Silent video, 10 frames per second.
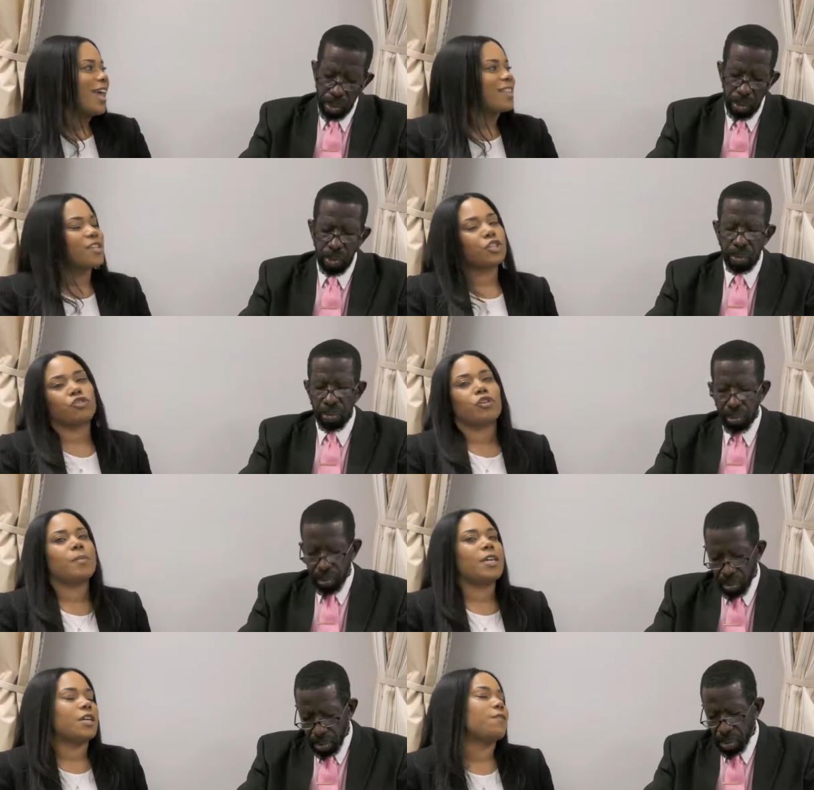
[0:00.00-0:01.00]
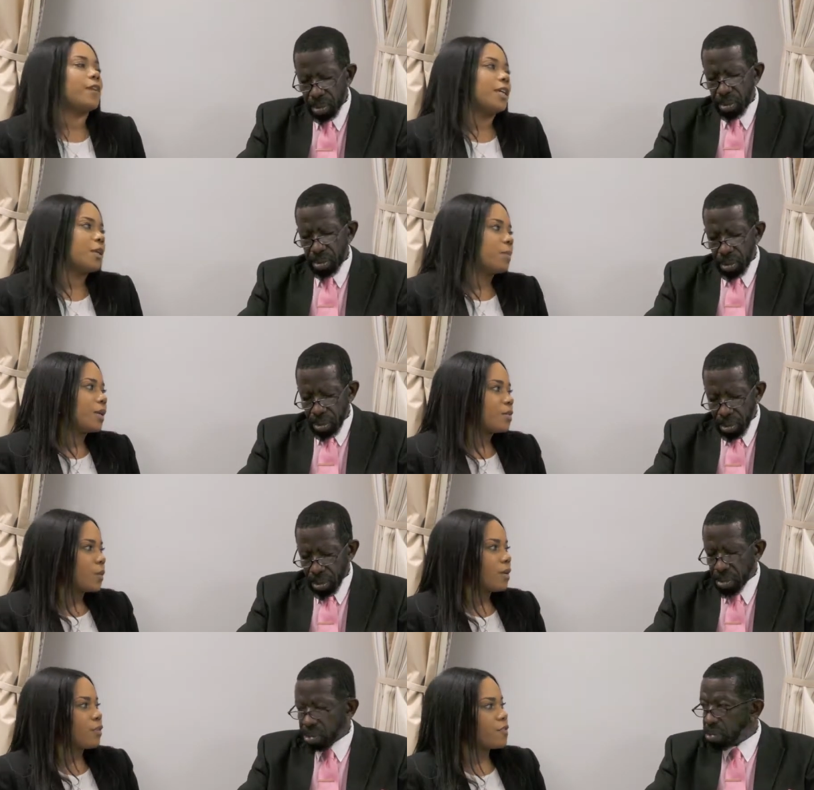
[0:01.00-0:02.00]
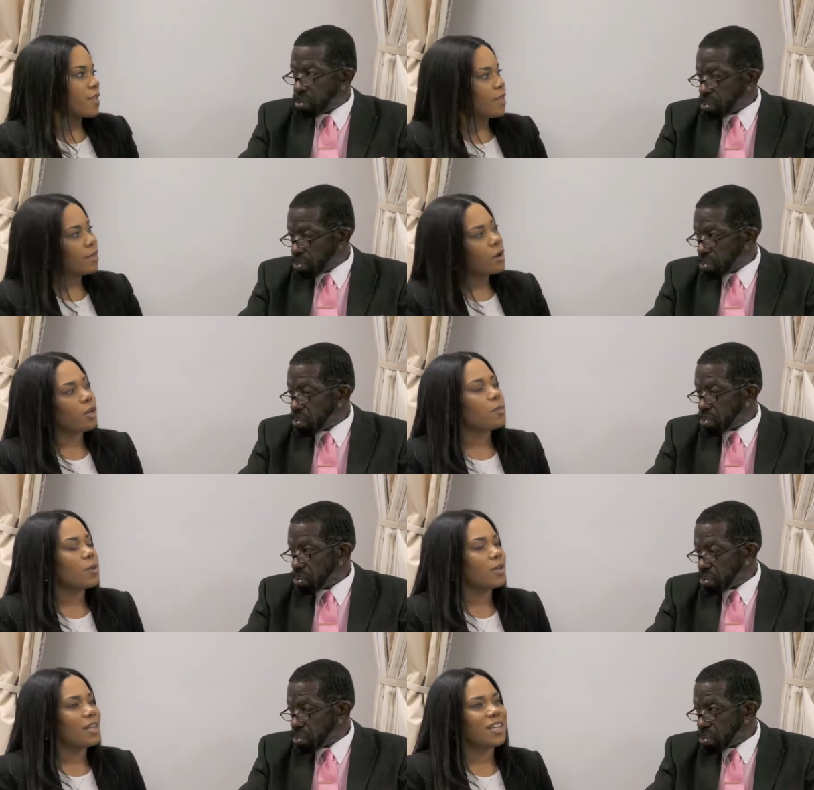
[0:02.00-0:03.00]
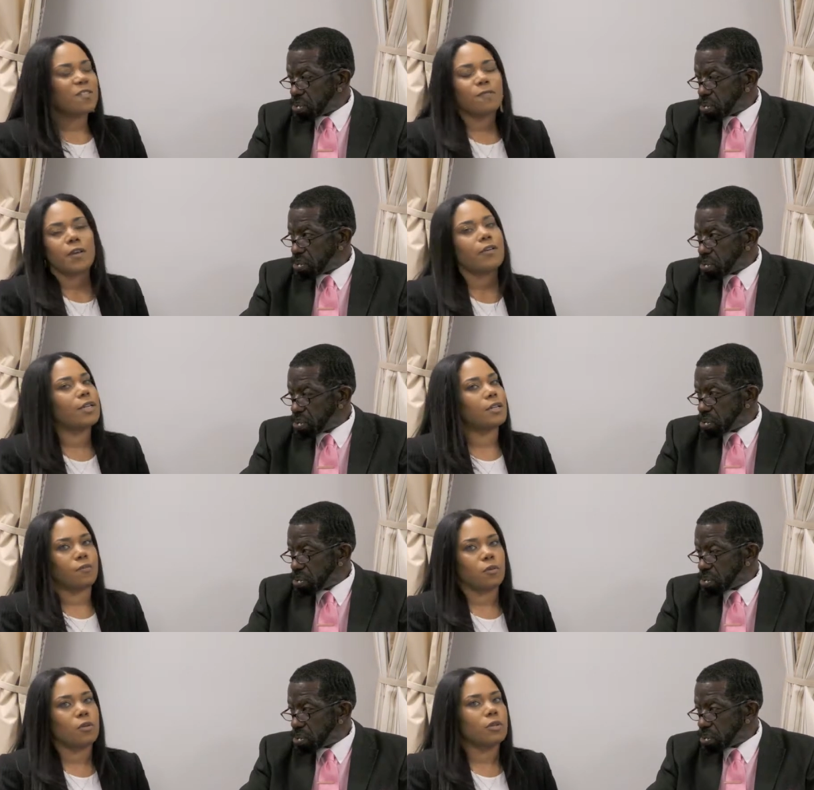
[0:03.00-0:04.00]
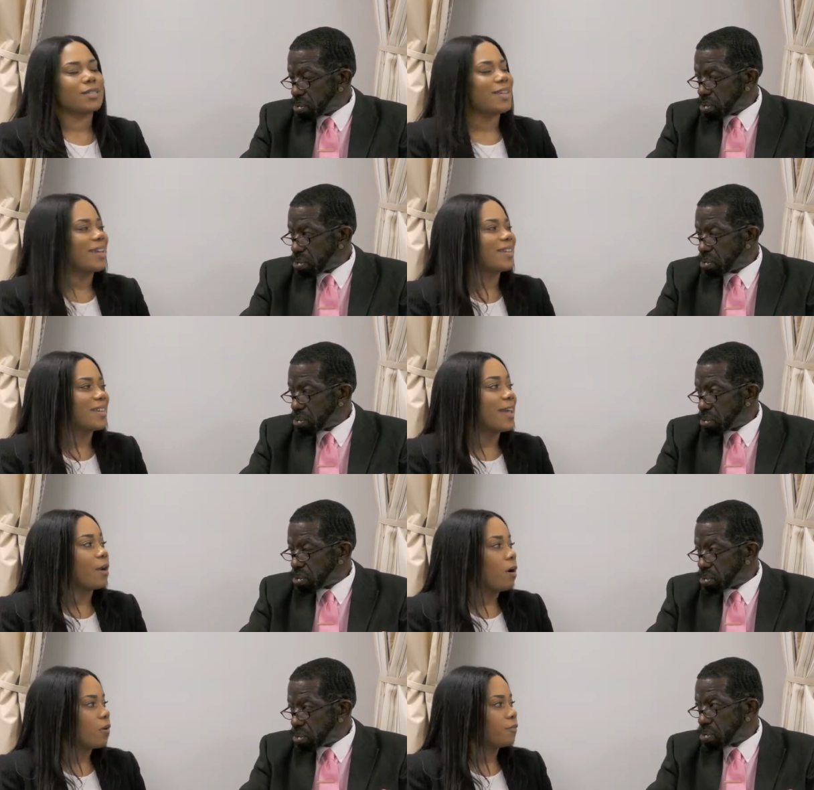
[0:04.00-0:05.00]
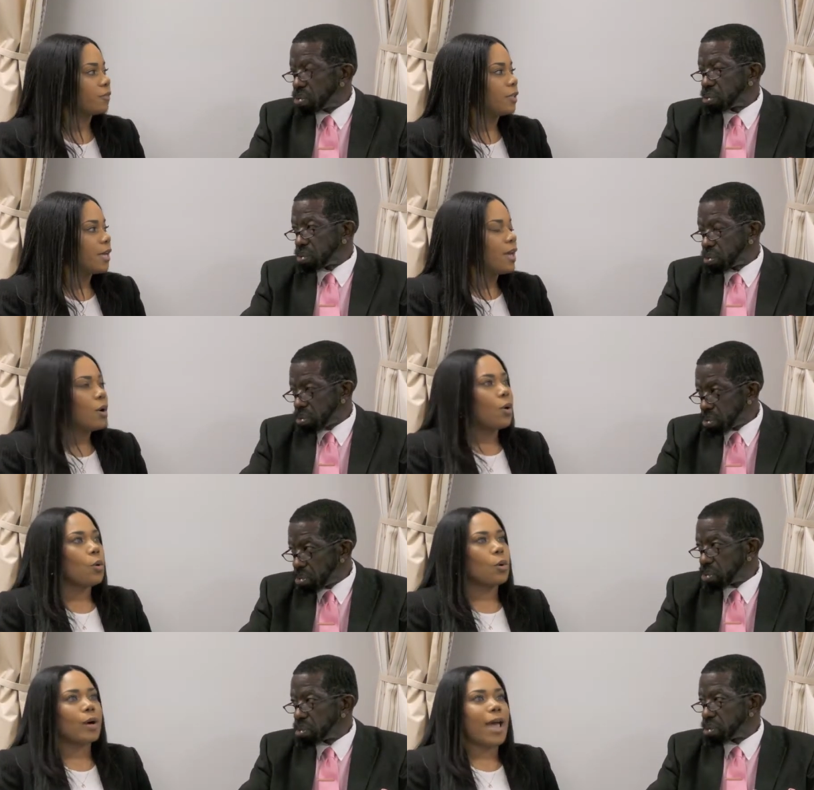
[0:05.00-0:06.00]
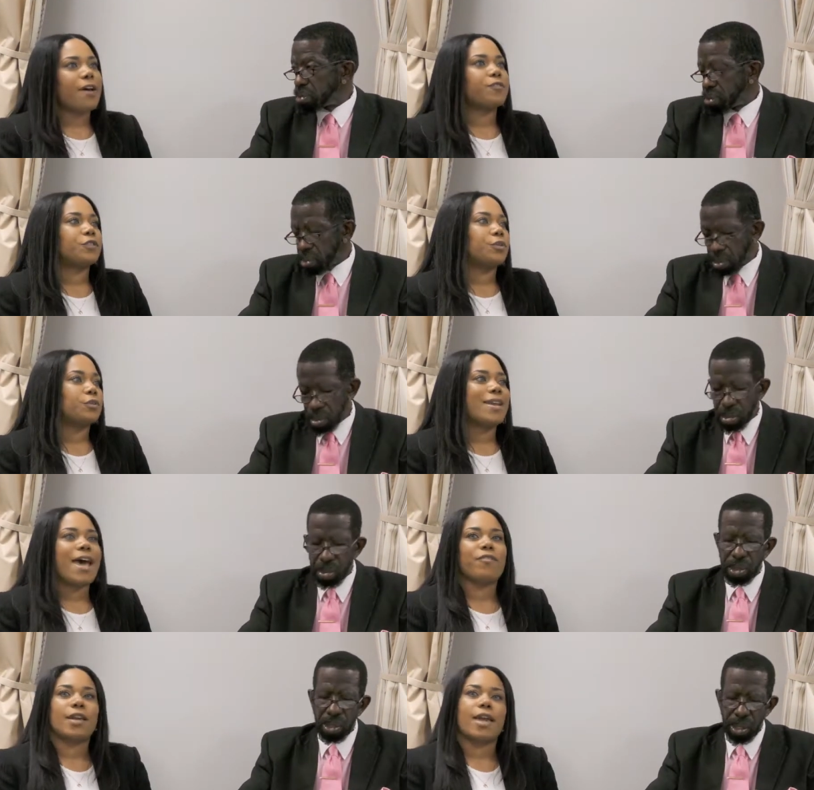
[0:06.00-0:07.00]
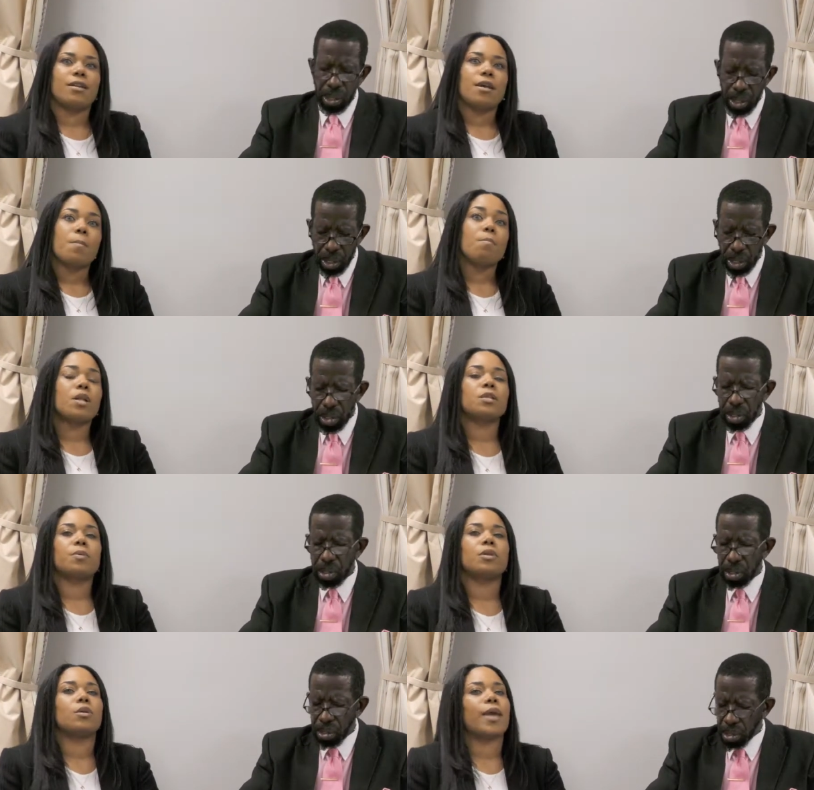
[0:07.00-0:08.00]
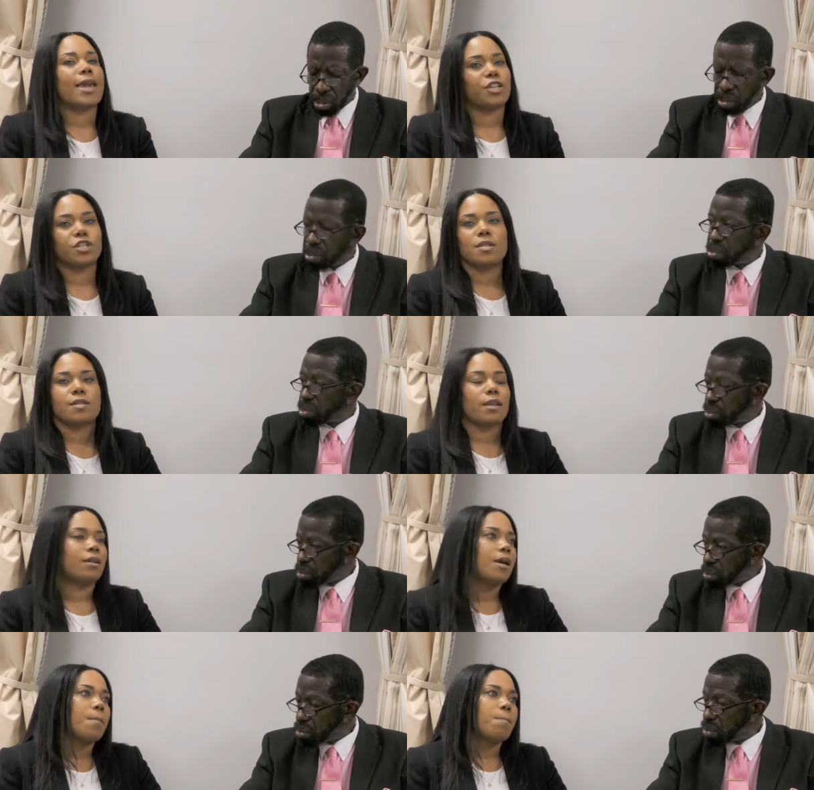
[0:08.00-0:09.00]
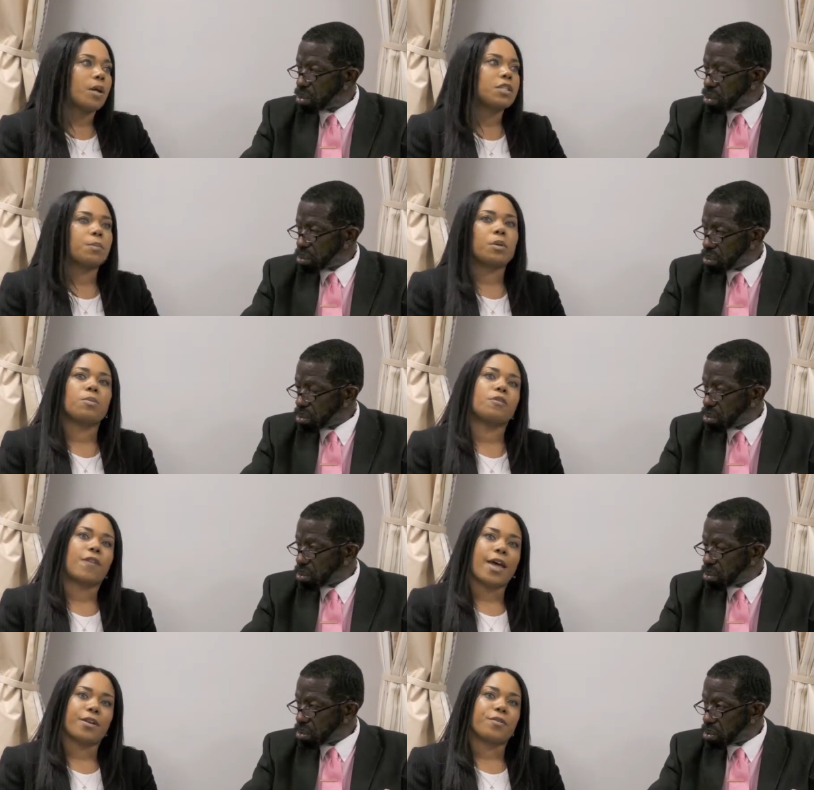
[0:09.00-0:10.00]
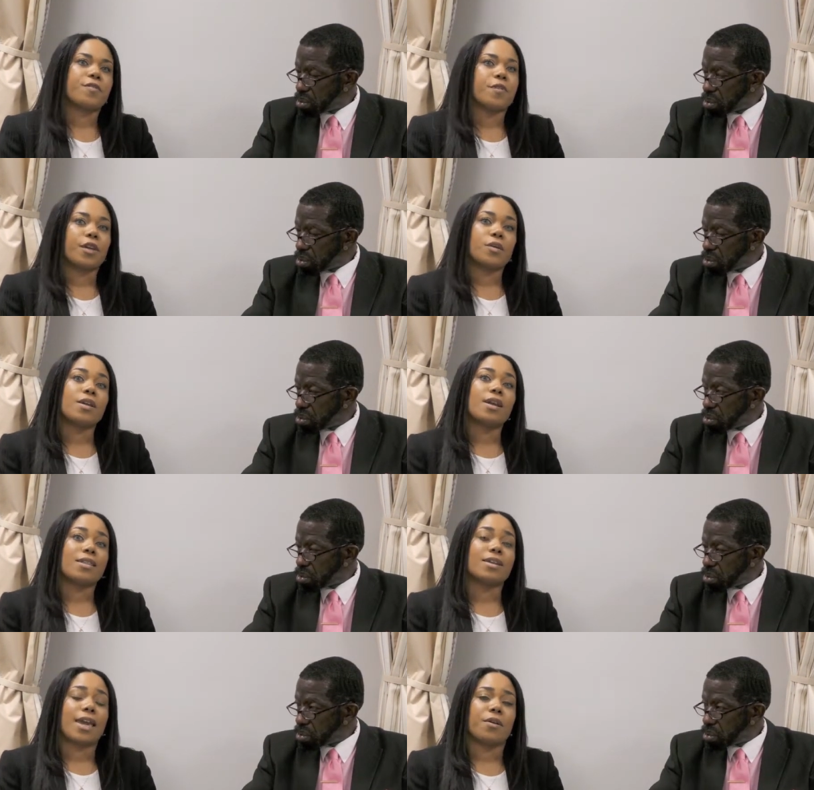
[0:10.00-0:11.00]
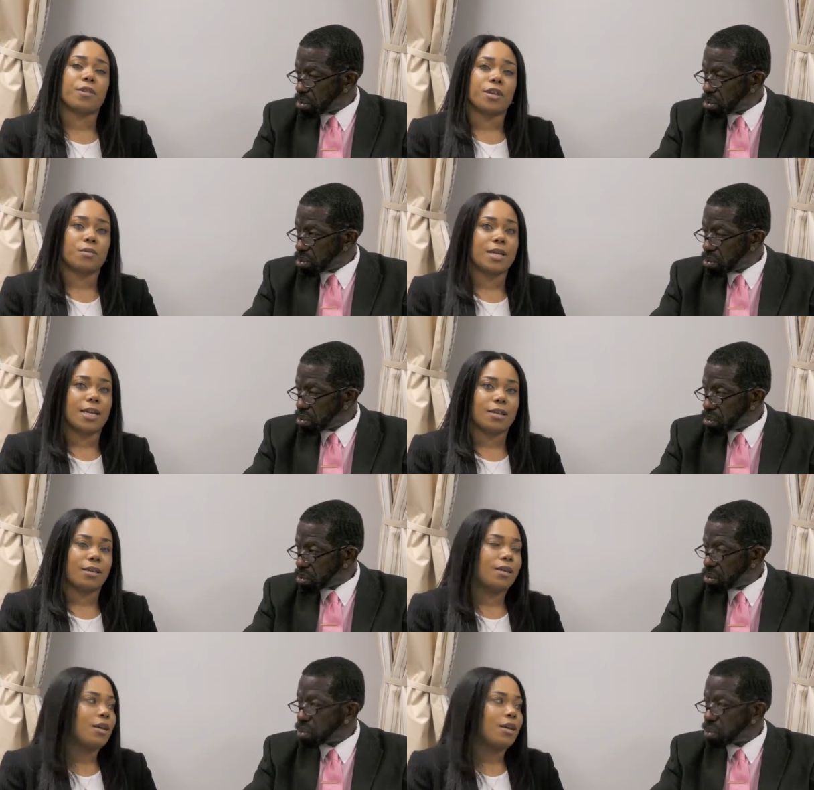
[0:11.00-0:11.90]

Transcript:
Speaker 1: It's extremely convenient because we understand that our community, it's very difficult to take a day off mm-hmm. or have to mm-hmm. navigate multiple locations and multiple providers so that you can get the care that you need.